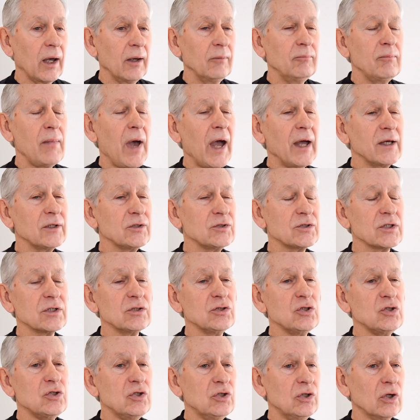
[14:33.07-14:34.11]

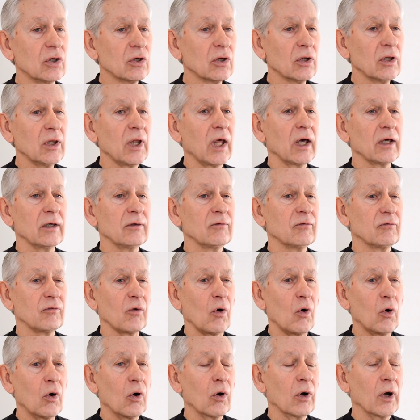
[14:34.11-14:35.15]
imagine your
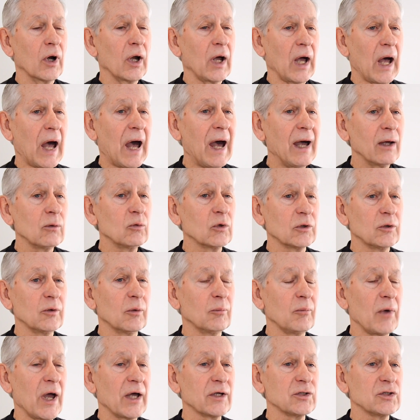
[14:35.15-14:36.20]
life, or I would
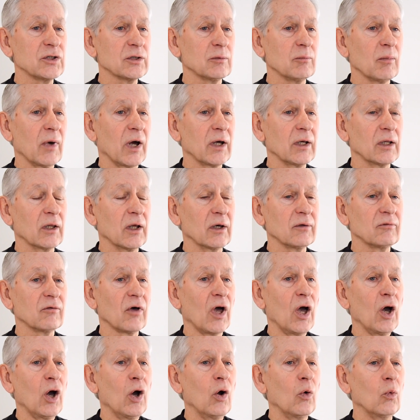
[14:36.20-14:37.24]
imagine my life.